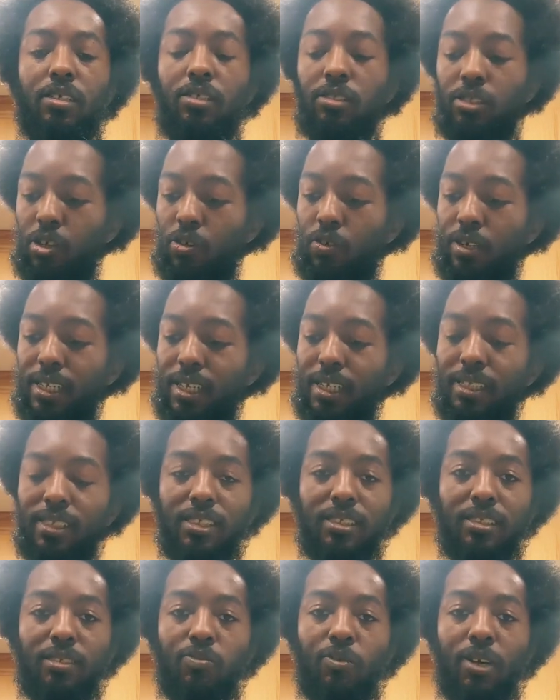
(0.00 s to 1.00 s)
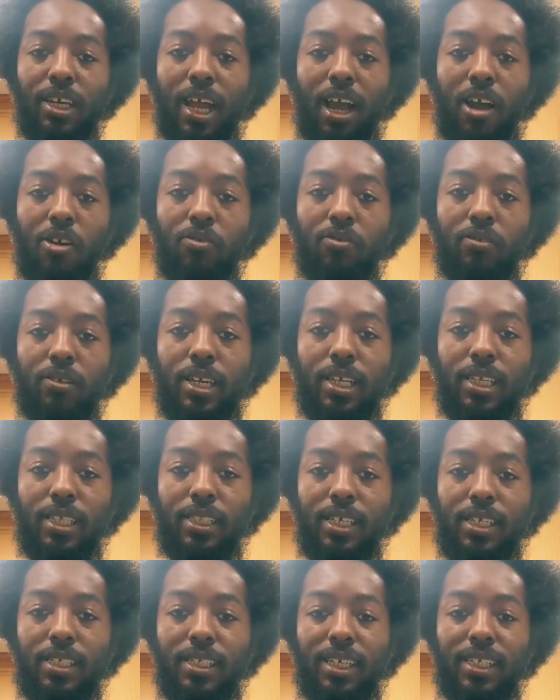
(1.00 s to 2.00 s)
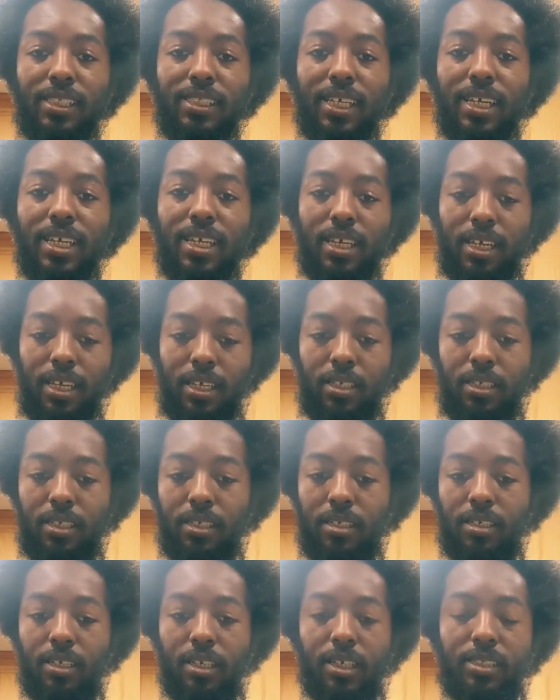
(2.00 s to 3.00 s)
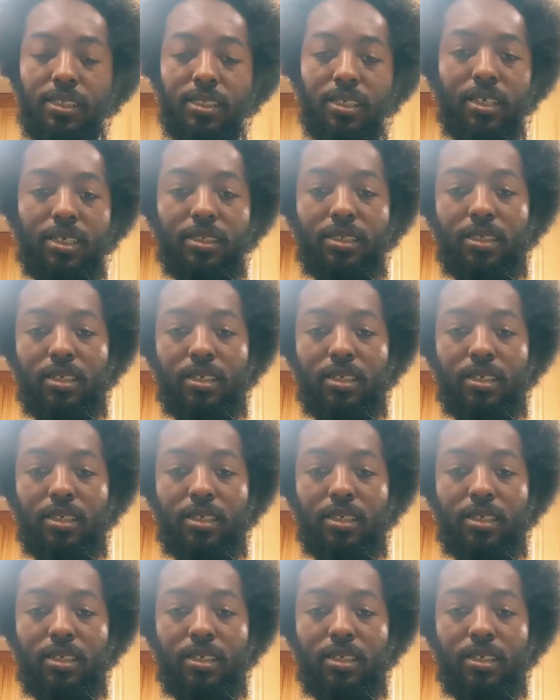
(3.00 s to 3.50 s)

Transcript: So it doesn't sweat out anything that it's eating. It's a